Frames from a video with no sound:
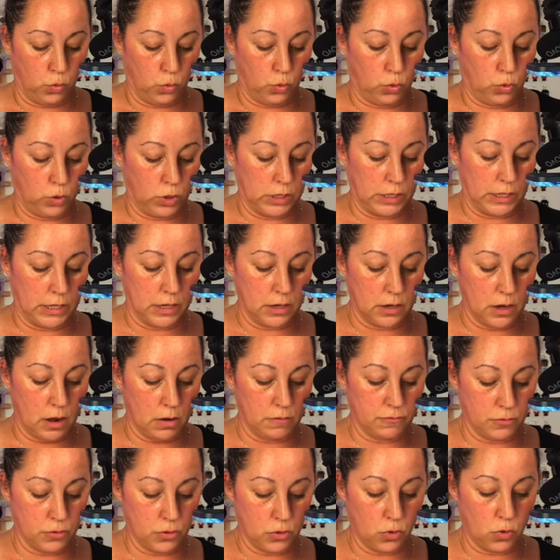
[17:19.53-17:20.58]
clean it off
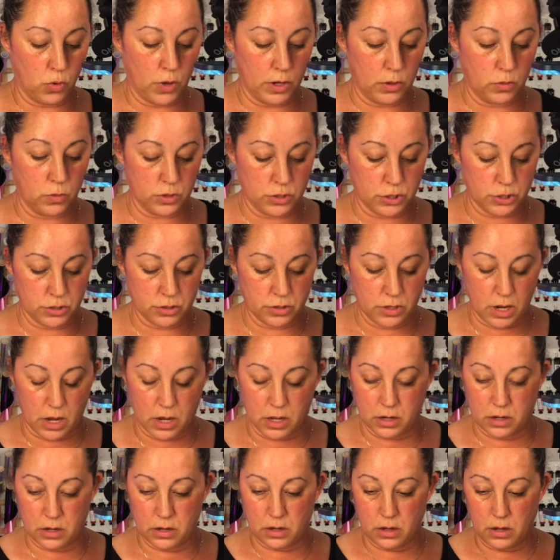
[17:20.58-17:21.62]
real quick once you're
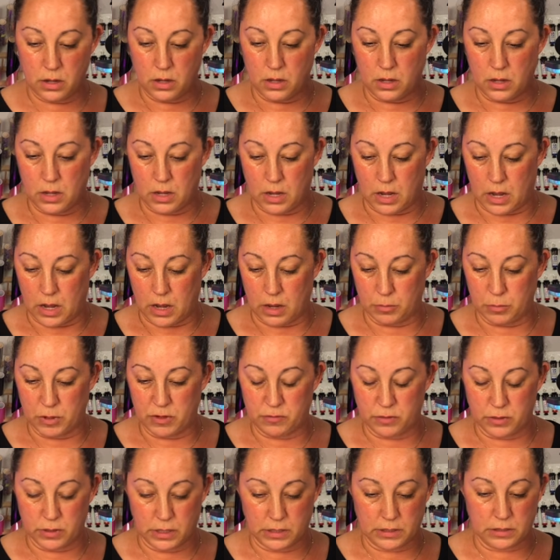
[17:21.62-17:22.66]
done. If
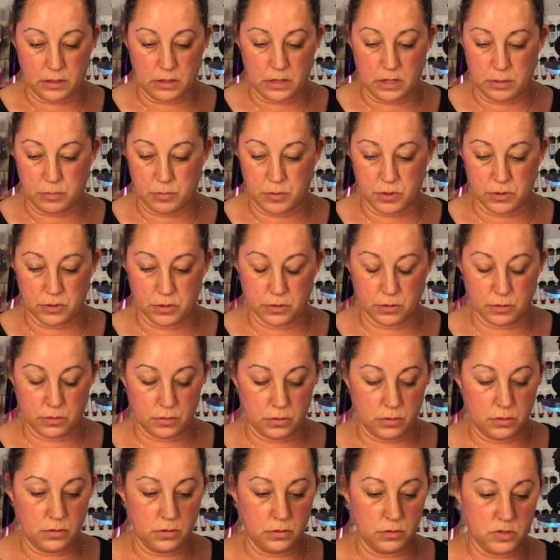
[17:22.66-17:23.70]
you like to keep your
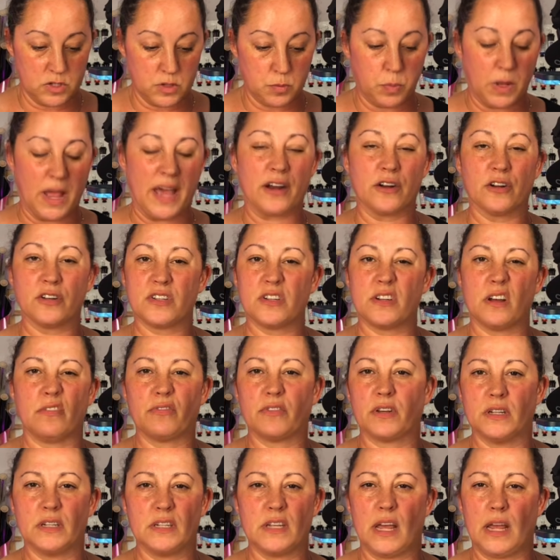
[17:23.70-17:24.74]
splatter stuff
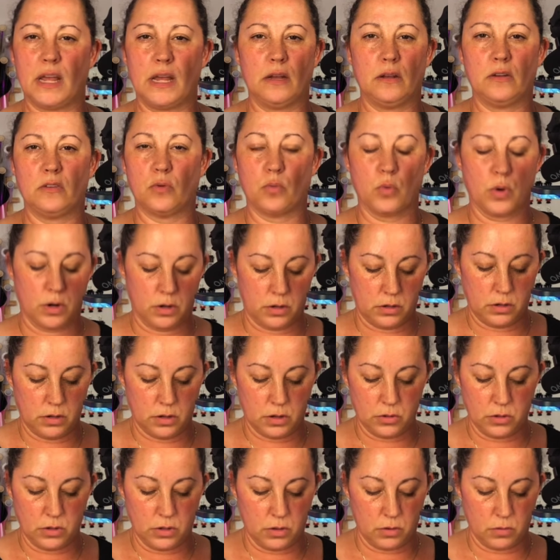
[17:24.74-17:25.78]
contained to where, you know,
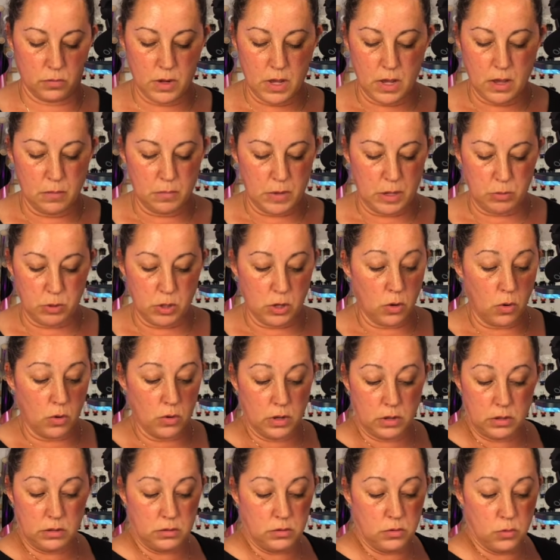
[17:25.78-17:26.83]

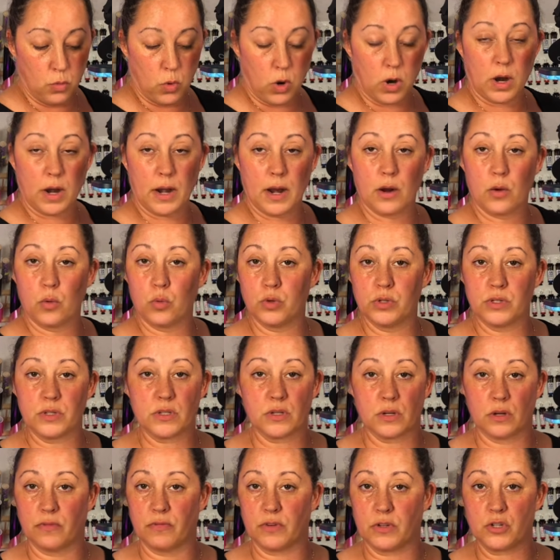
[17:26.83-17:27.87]
you're working on a wood
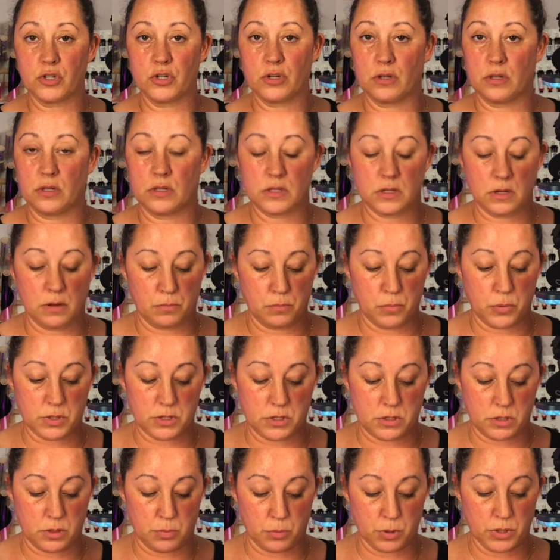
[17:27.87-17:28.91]
surface, you need something
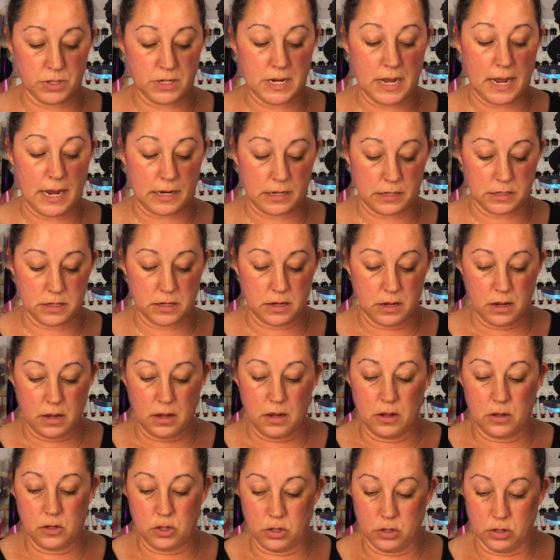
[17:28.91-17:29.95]
to protect
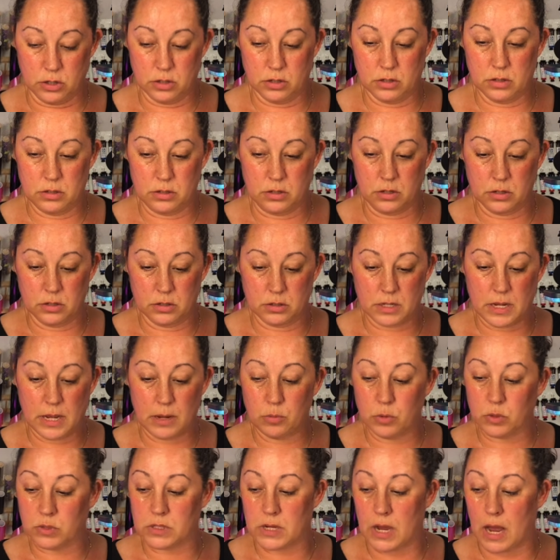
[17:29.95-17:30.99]
your
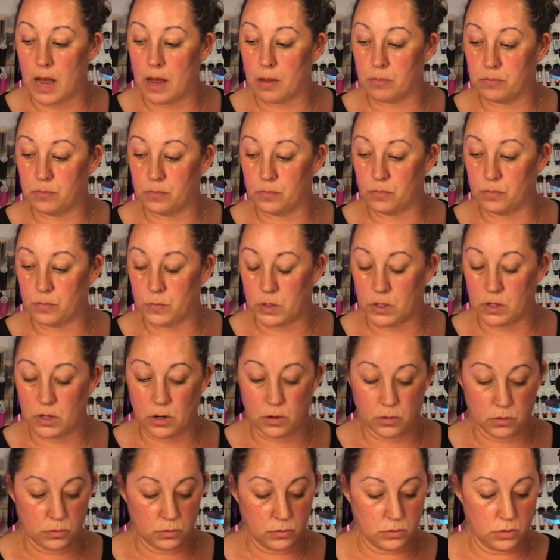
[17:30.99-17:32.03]
tabletop, you
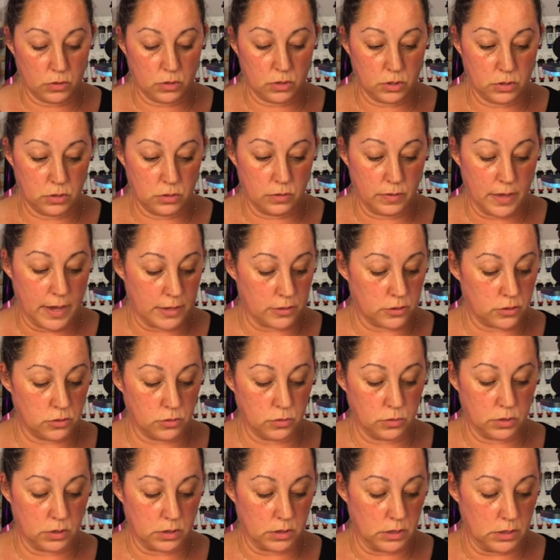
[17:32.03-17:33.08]
know, you could do that too
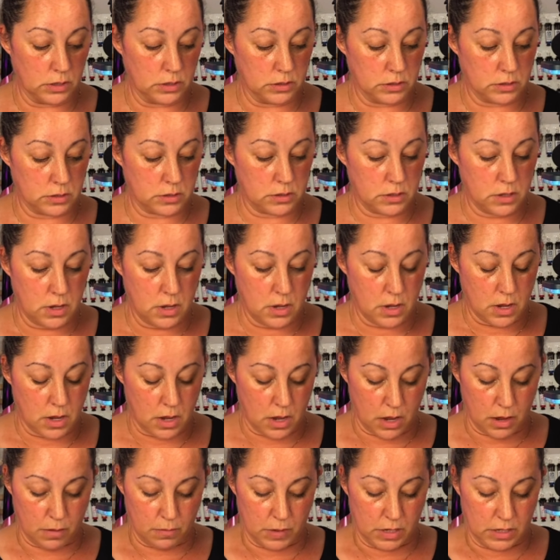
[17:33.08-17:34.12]
with these.
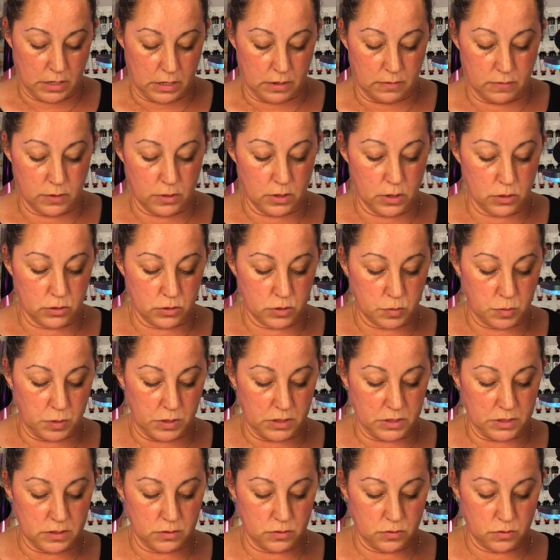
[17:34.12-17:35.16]
And even those,
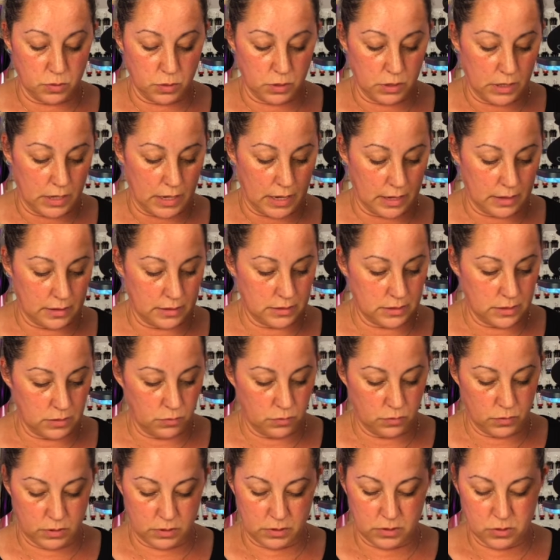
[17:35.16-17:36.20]
because there's really
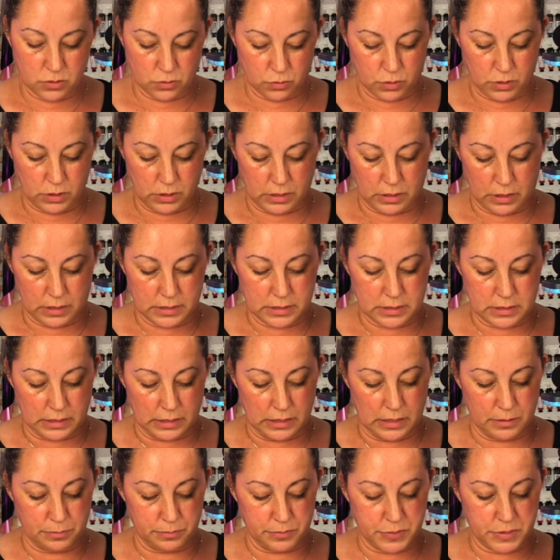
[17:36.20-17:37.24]
these are really nice
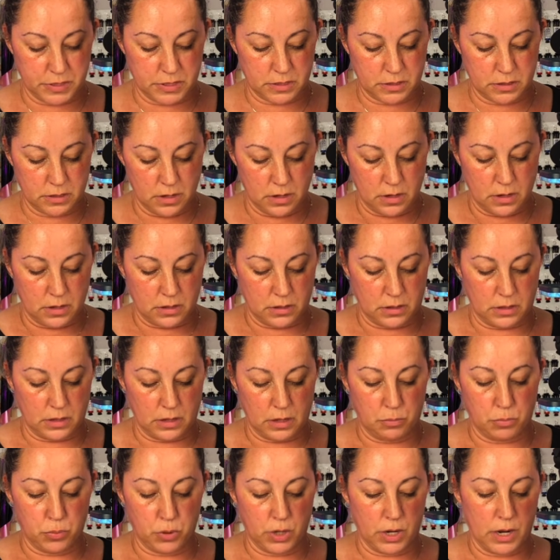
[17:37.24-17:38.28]
lips that they
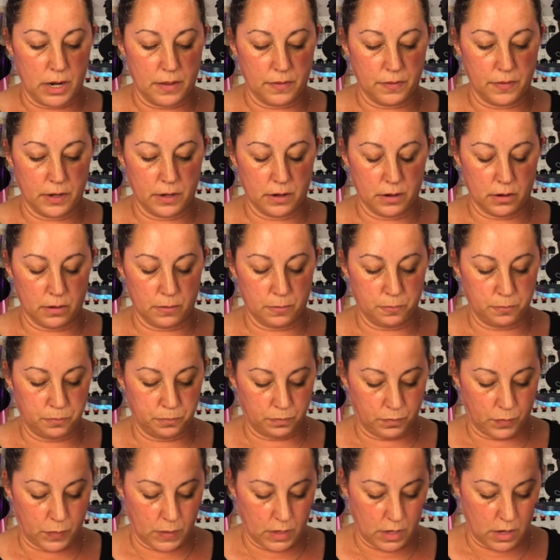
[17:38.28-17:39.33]
put on there
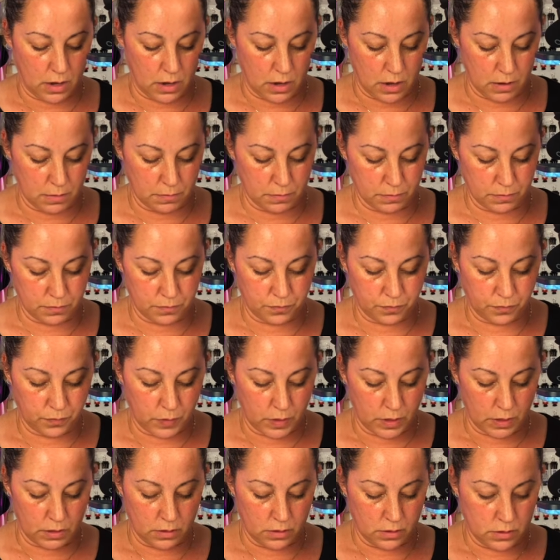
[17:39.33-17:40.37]

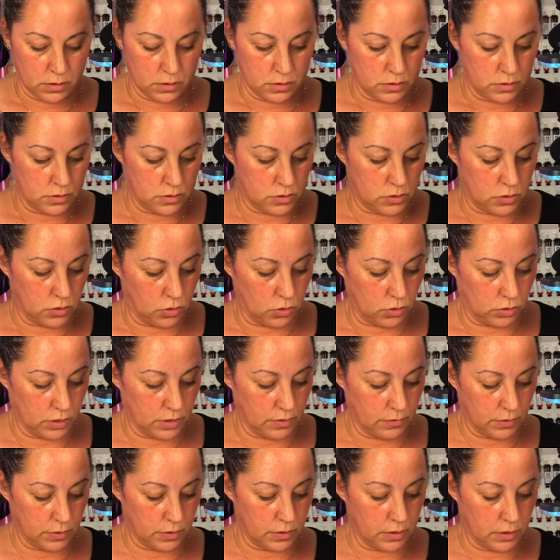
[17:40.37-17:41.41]
to hold
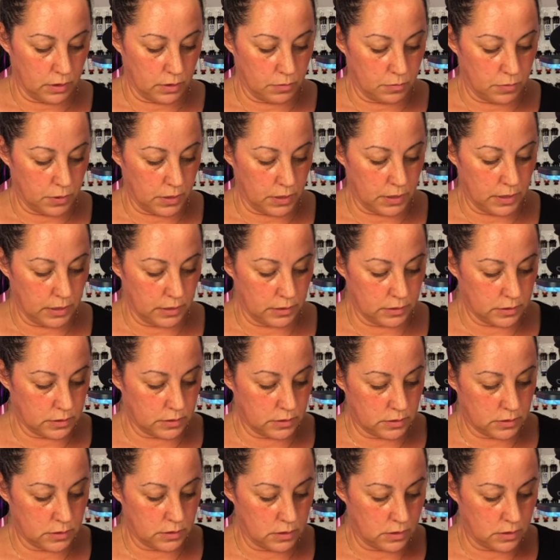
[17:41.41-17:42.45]
everything in place.